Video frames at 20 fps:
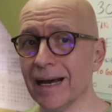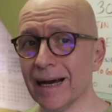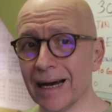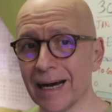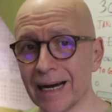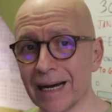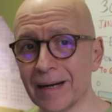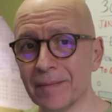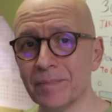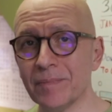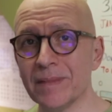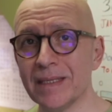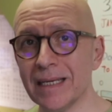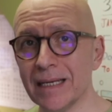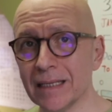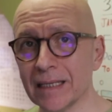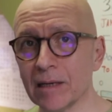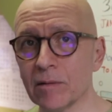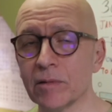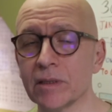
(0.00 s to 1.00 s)
I'm
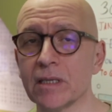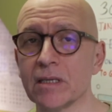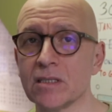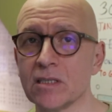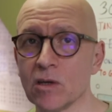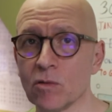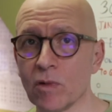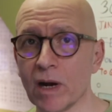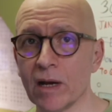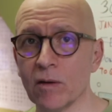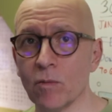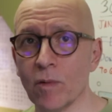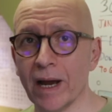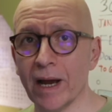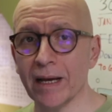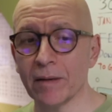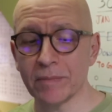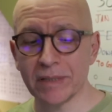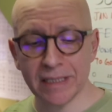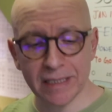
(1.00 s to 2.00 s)
dealing with this the right way.
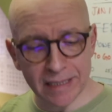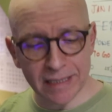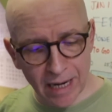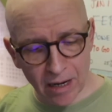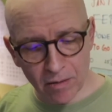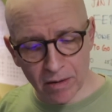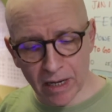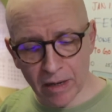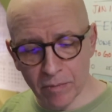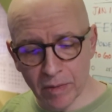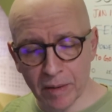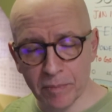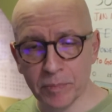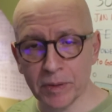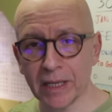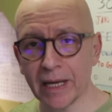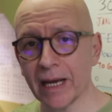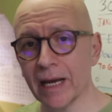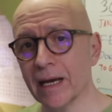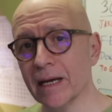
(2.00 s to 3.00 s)
I'm staring at my
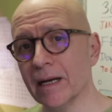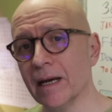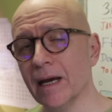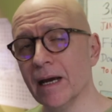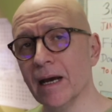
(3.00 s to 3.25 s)
plan.